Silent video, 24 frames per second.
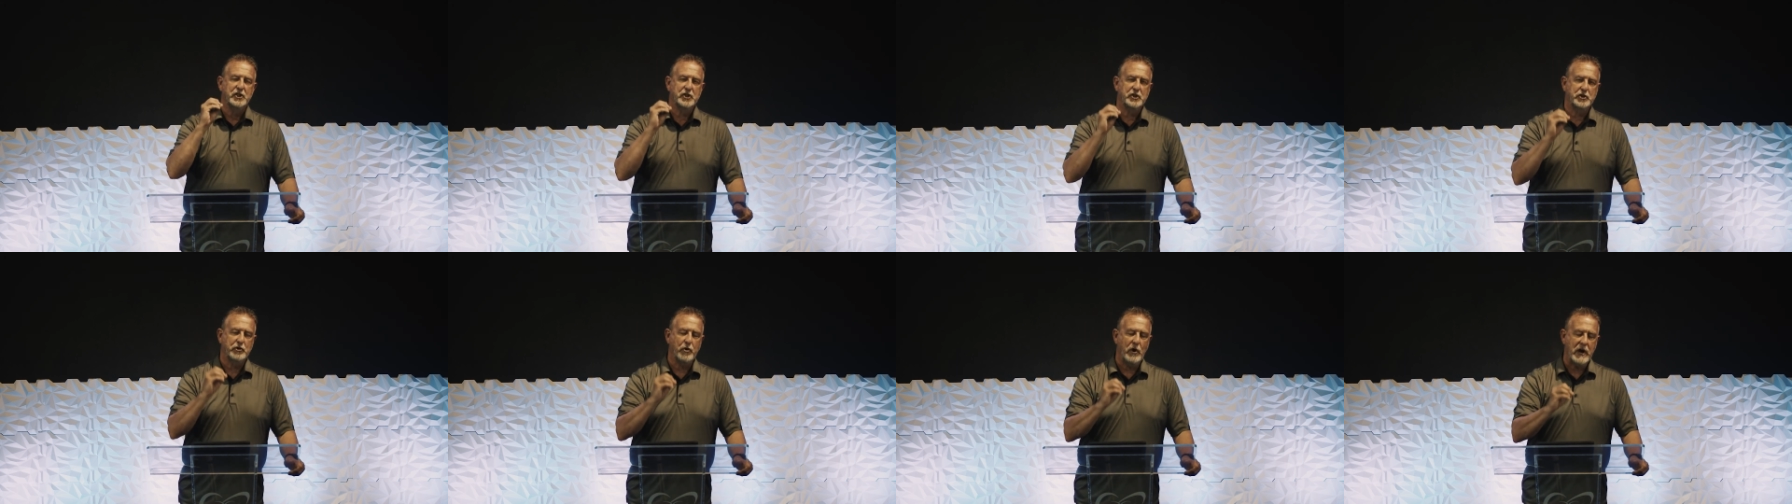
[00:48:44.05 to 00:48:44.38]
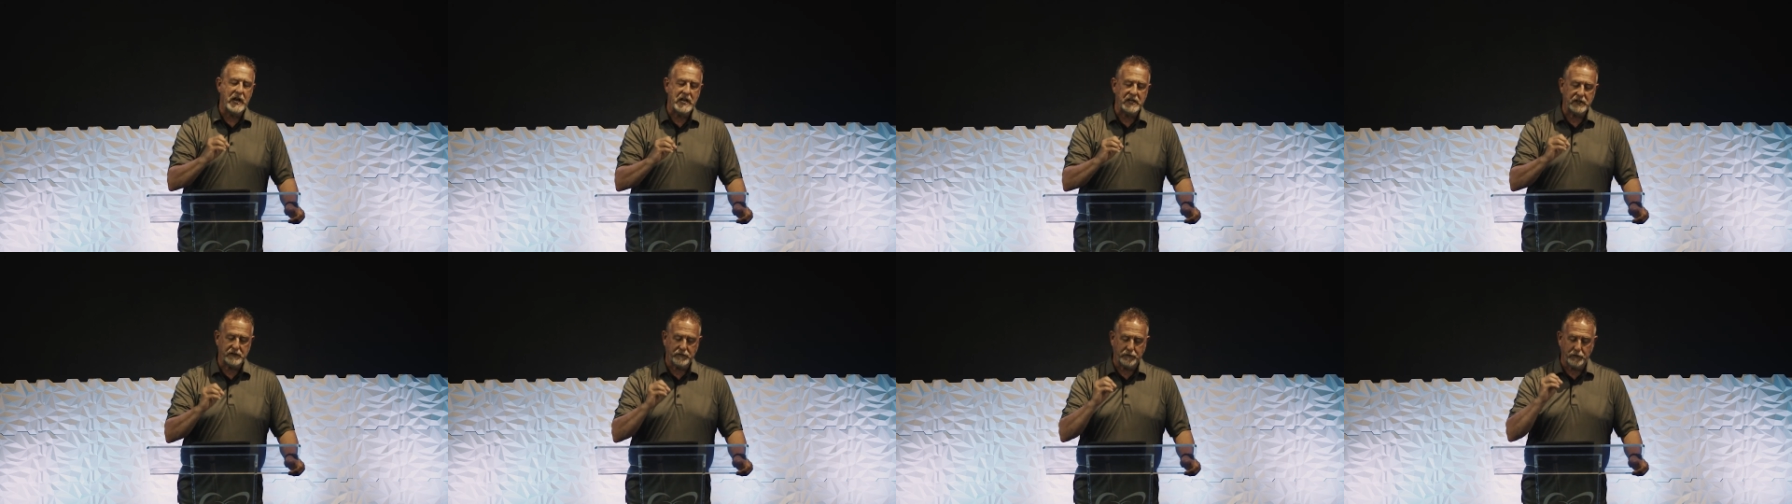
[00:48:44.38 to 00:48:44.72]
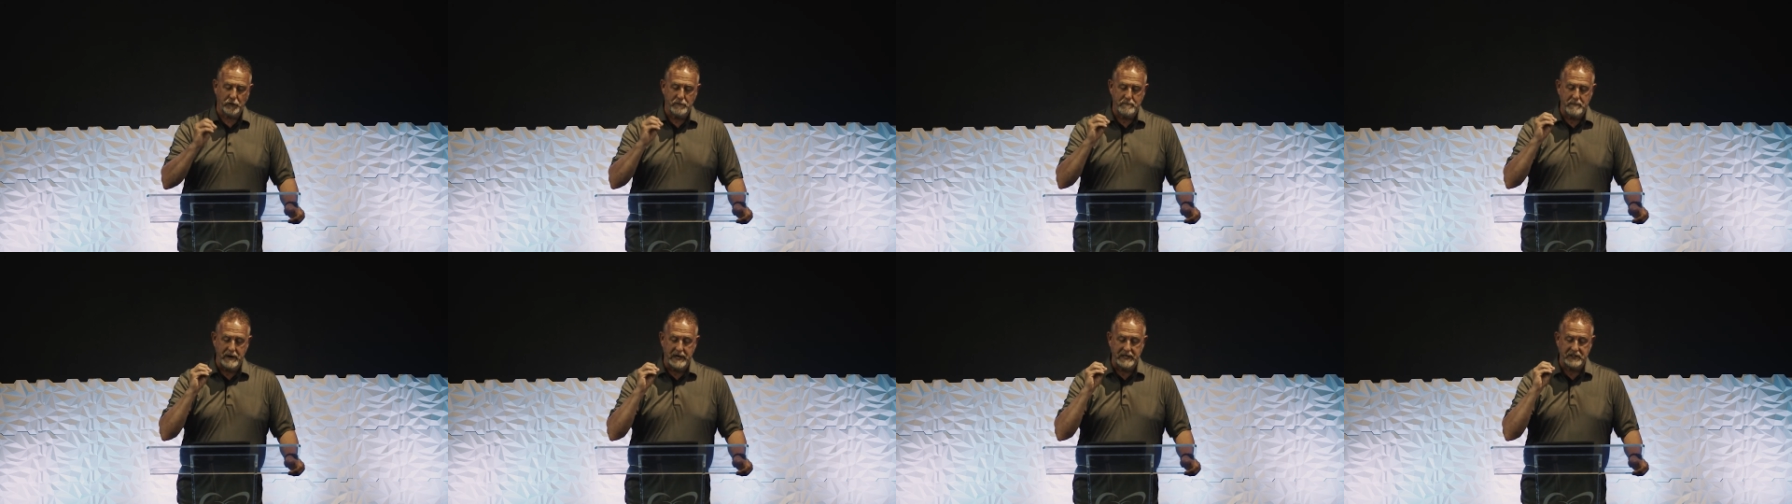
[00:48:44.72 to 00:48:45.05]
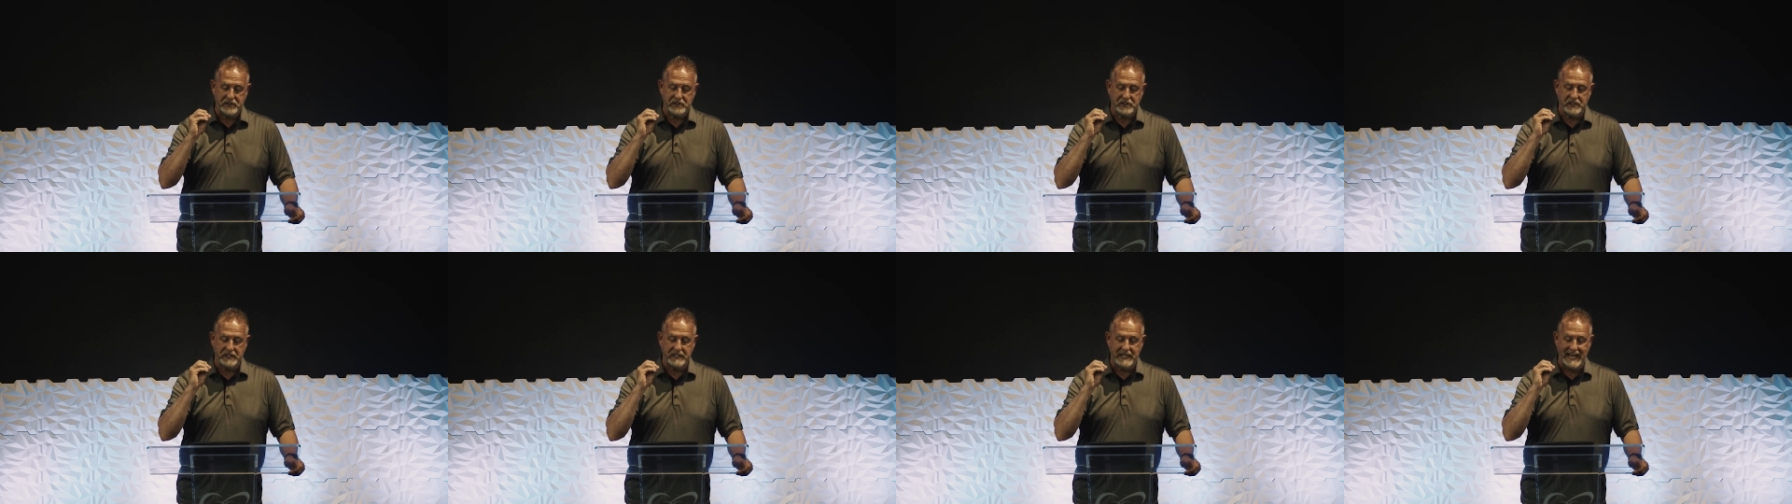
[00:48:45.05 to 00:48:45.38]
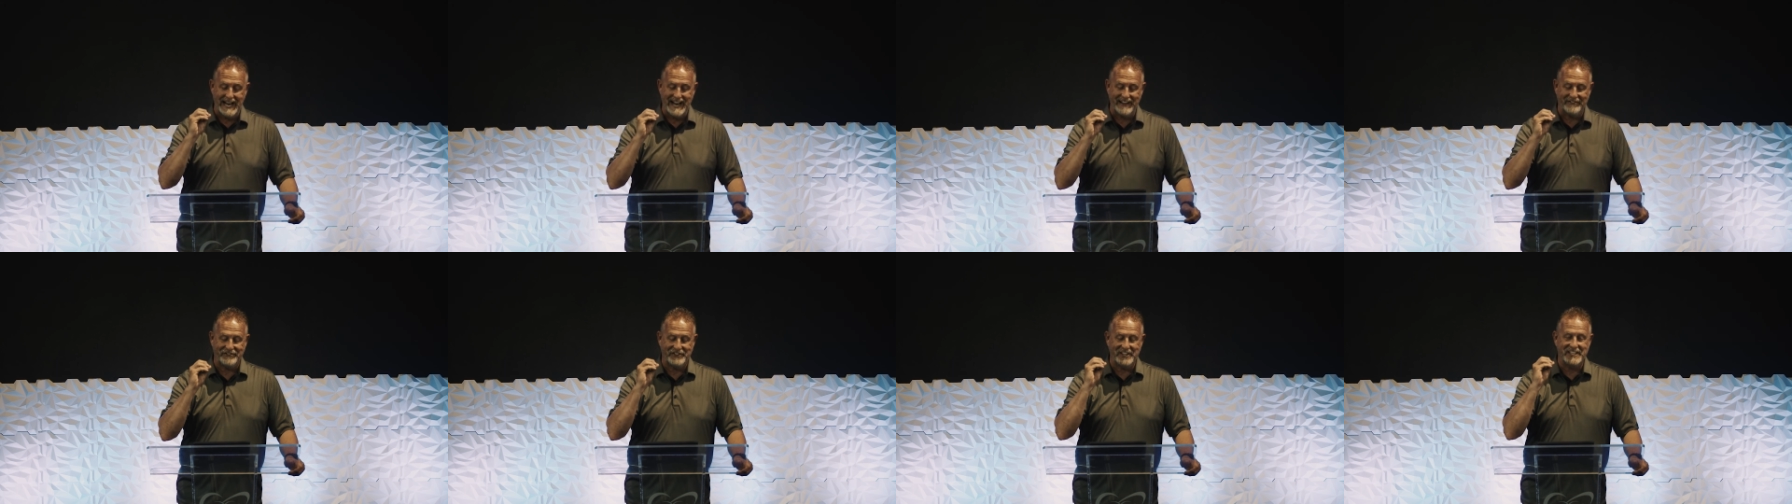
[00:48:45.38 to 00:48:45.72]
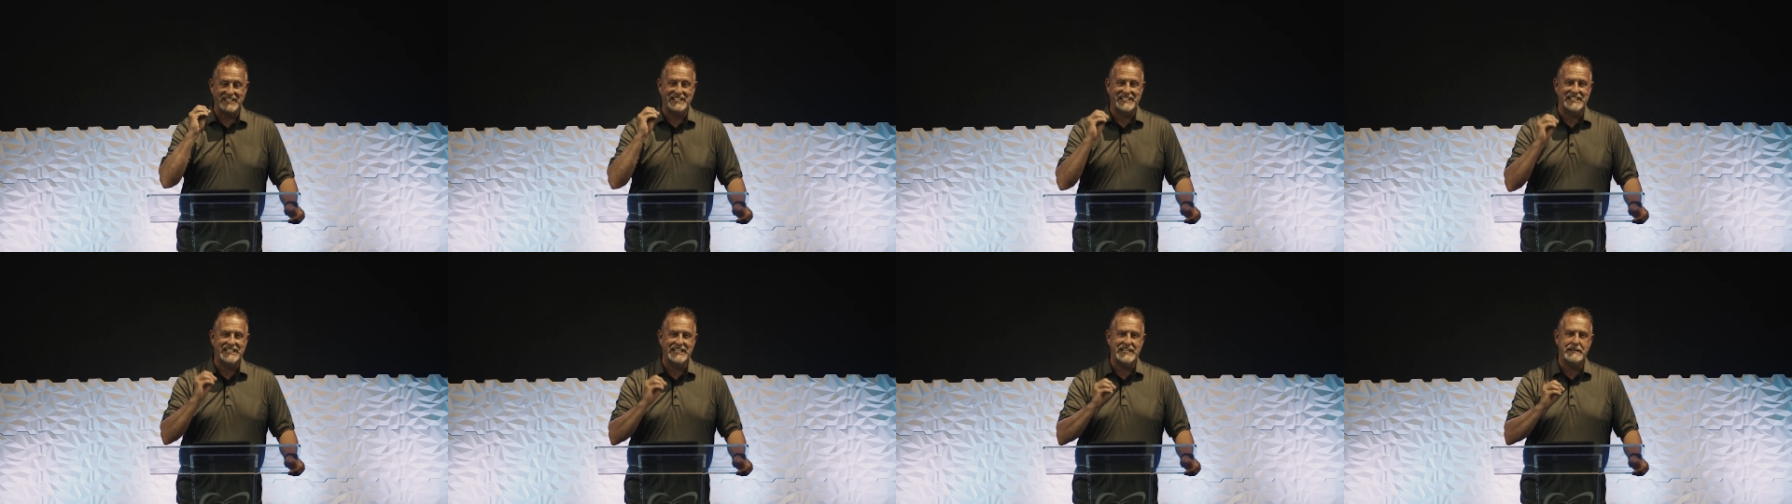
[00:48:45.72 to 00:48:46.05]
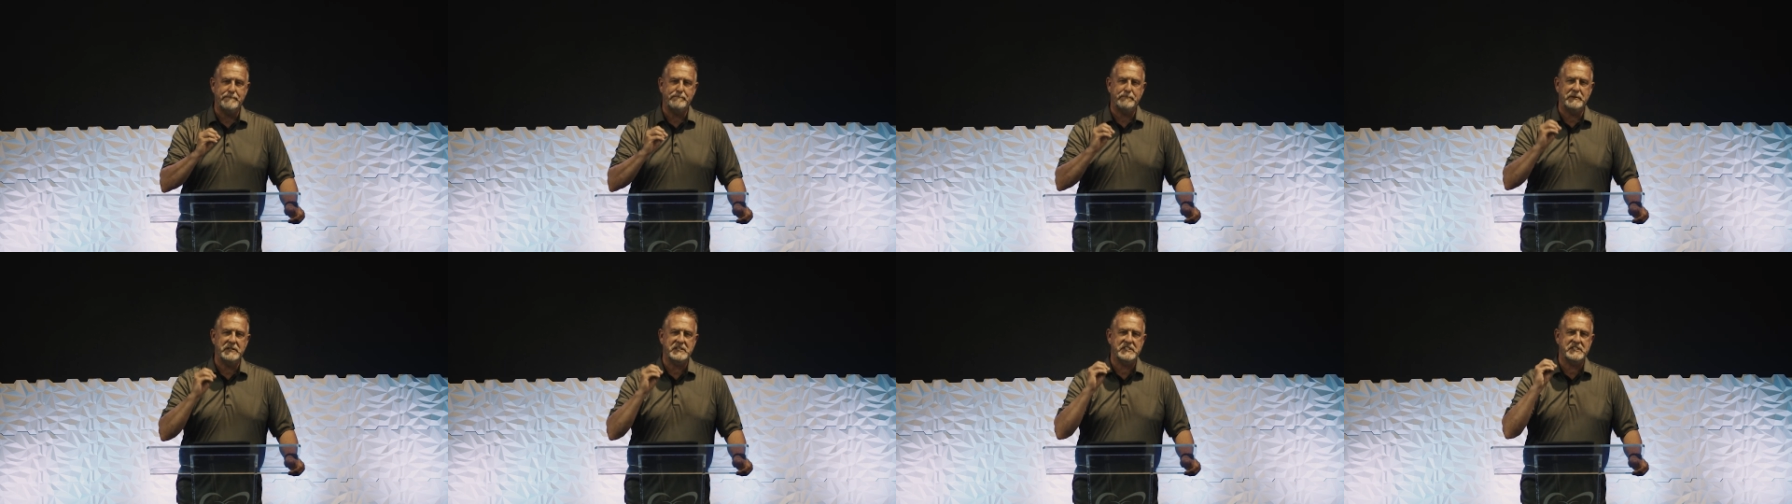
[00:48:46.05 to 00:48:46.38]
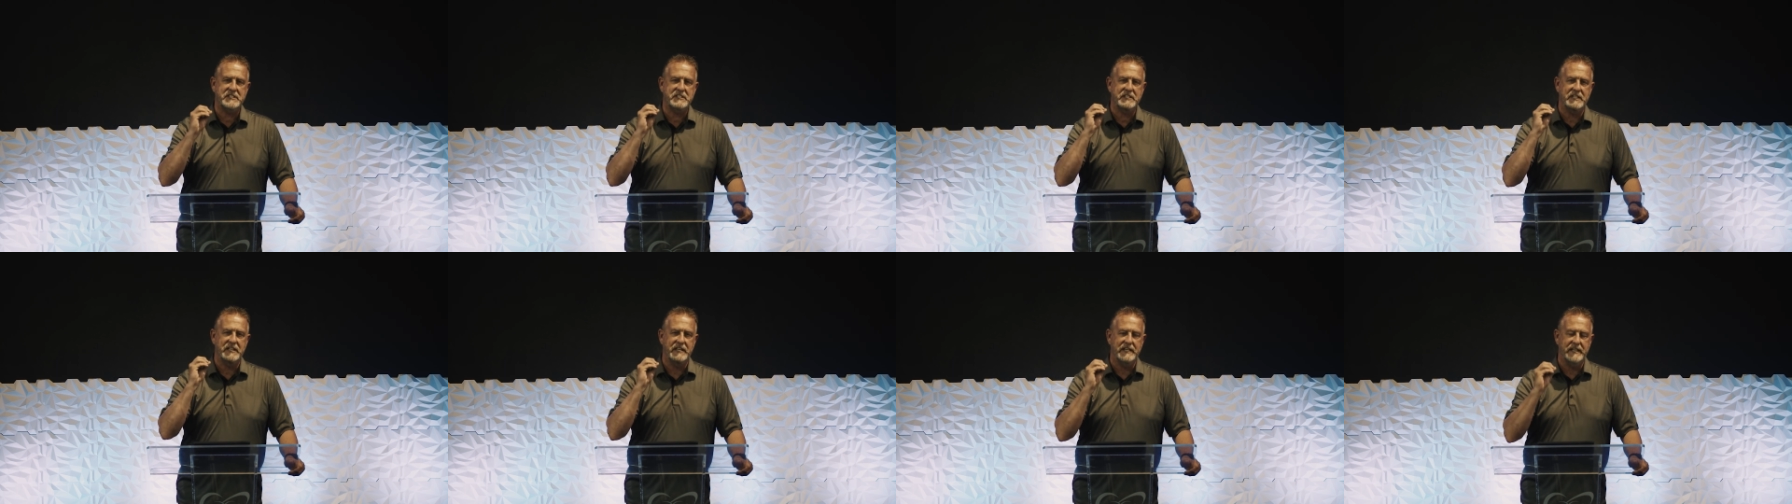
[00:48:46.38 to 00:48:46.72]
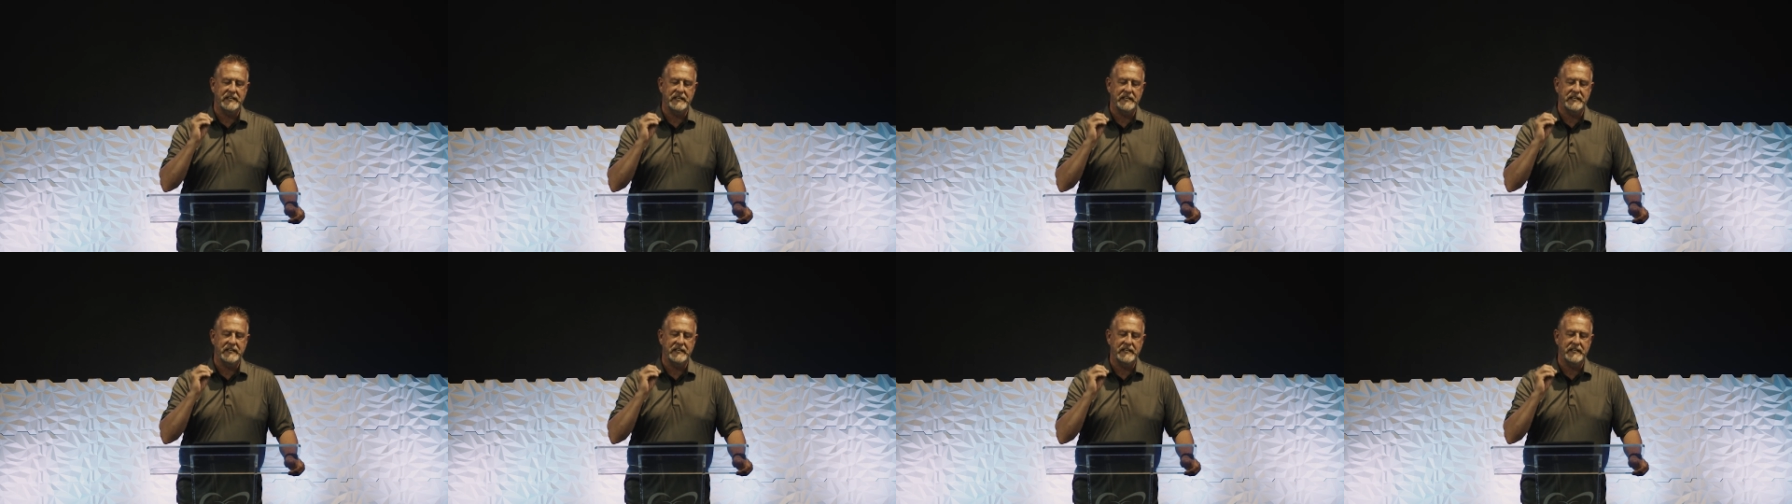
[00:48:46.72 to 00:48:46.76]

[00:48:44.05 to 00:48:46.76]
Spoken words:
transformation at the deepest